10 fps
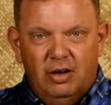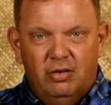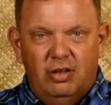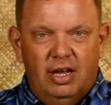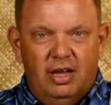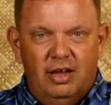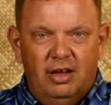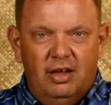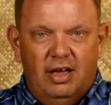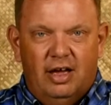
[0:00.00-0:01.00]
only
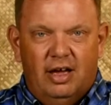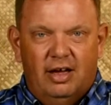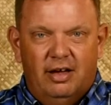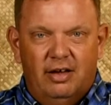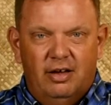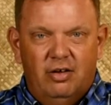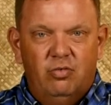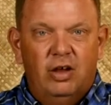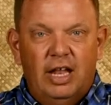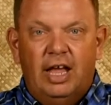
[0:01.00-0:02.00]

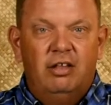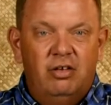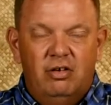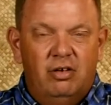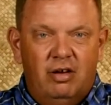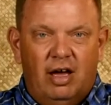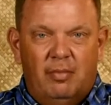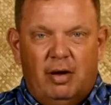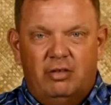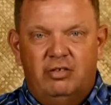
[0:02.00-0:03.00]
relate to
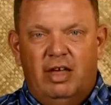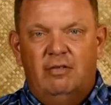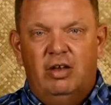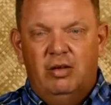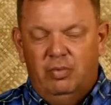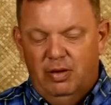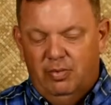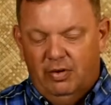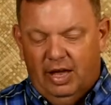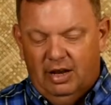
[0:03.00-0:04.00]
about 70
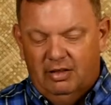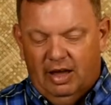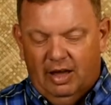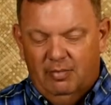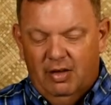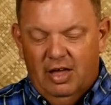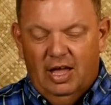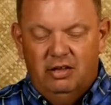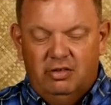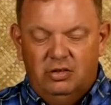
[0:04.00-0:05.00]
people at a time.
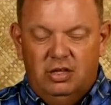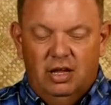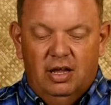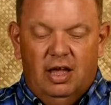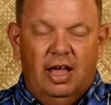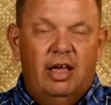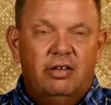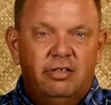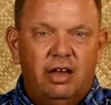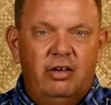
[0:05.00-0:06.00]
And so
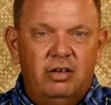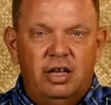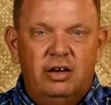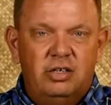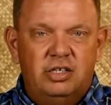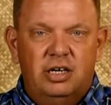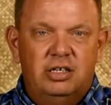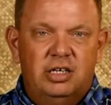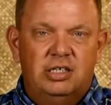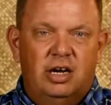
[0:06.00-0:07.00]
single leader
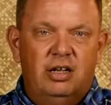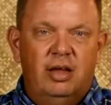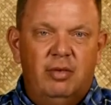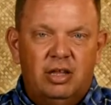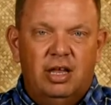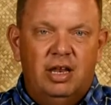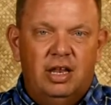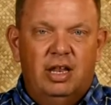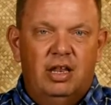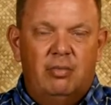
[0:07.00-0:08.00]
churches are limited
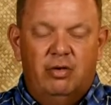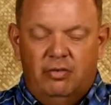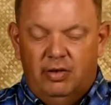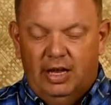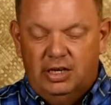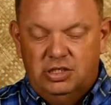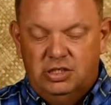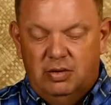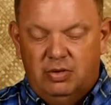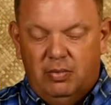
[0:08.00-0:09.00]
in the number of
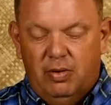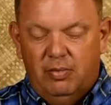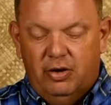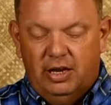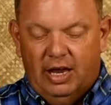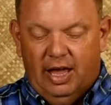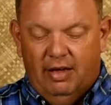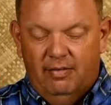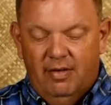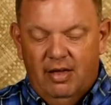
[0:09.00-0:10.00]
relationships that people can
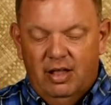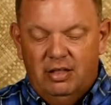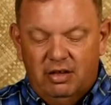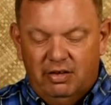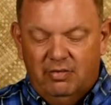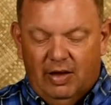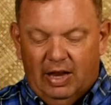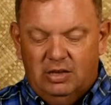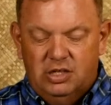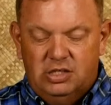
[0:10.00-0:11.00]
have.
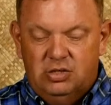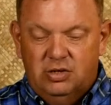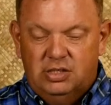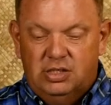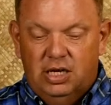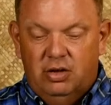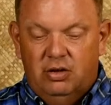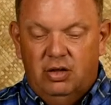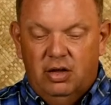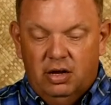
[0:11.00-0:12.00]
Disadvantages to a
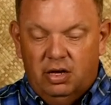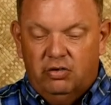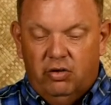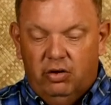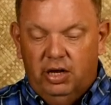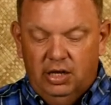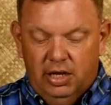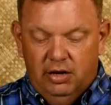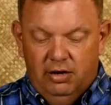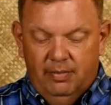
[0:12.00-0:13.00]
single controlling
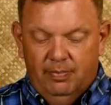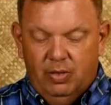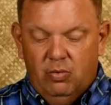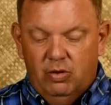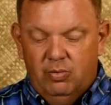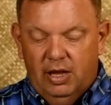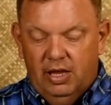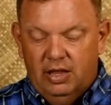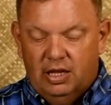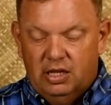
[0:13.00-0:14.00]
leader would
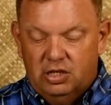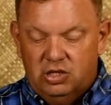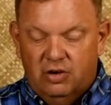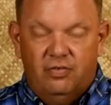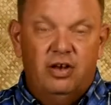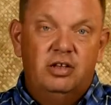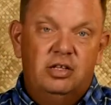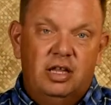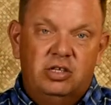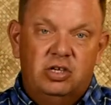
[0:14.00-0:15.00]
be that
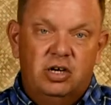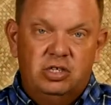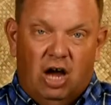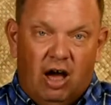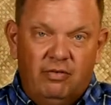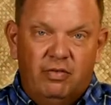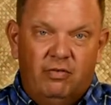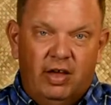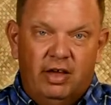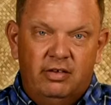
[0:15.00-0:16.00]
the church often
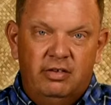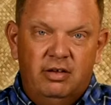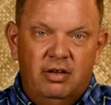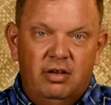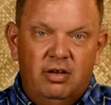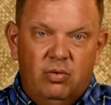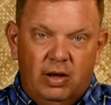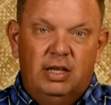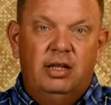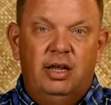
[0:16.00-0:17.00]
fails
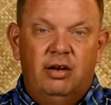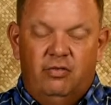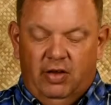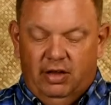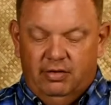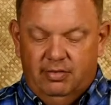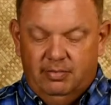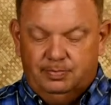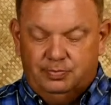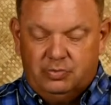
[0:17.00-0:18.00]
when the leader fails.
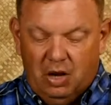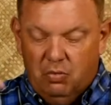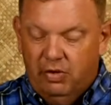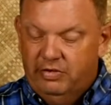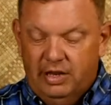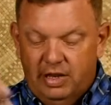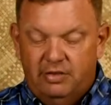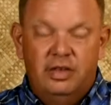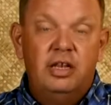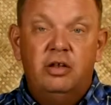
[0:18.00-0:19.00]
And we see
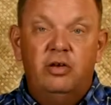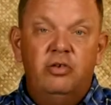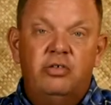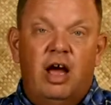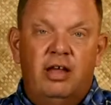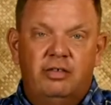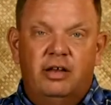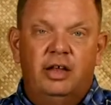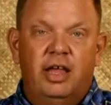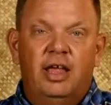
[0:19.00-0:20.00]
this in the news
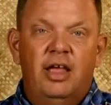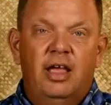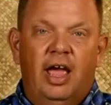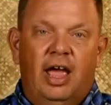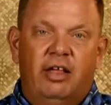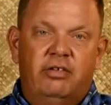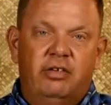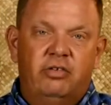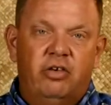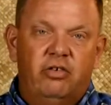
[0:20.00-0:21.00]
constantly
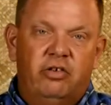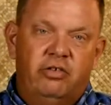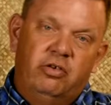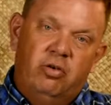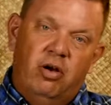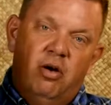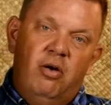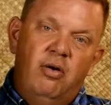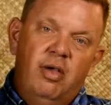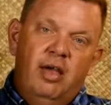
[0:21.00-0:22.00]
as churches
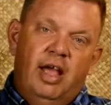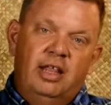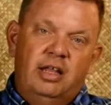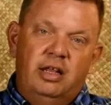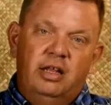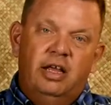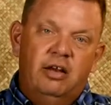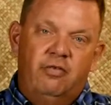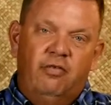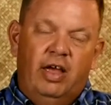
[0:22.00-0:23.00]
grow and then the
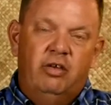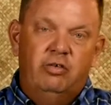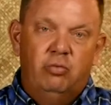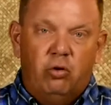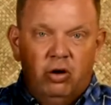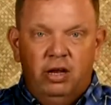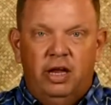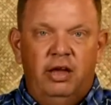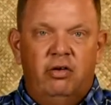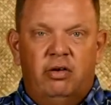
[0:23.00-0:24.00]
leader fails
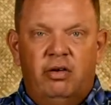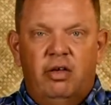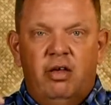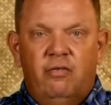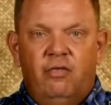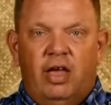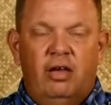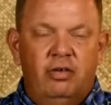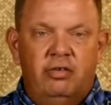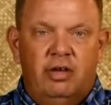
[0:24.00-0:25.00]
morally or
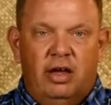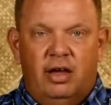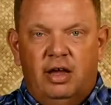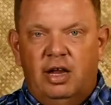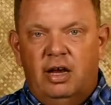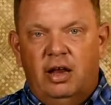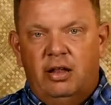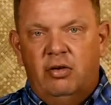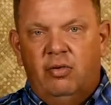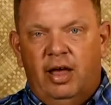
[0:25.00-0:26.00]
fails in
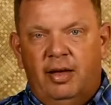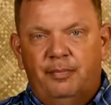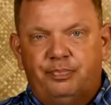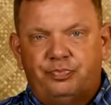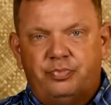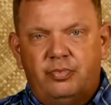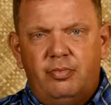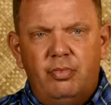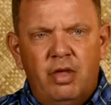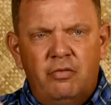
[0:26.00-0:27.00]
another way,
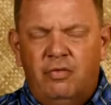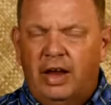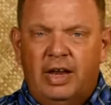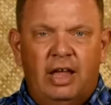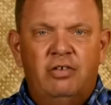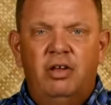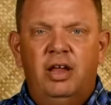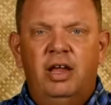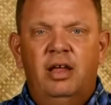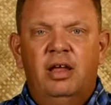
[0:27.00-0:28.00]

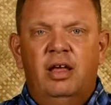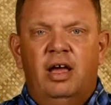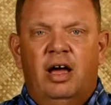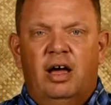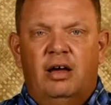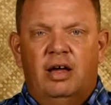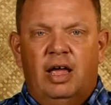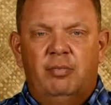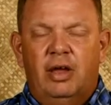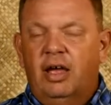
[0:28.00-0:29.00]
financially,
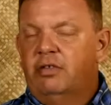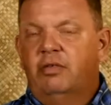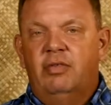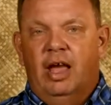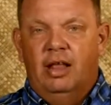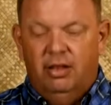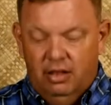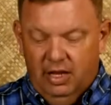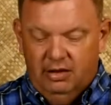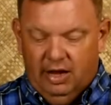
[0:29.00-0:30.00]
and because of that,
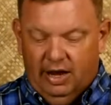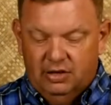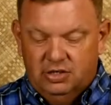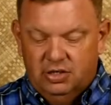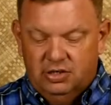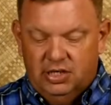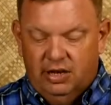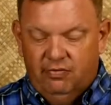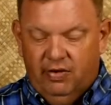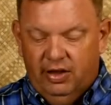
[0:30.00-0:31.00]
the entire church
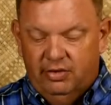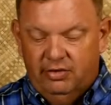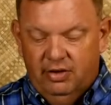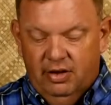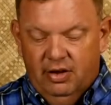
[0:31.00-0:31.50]
then fails.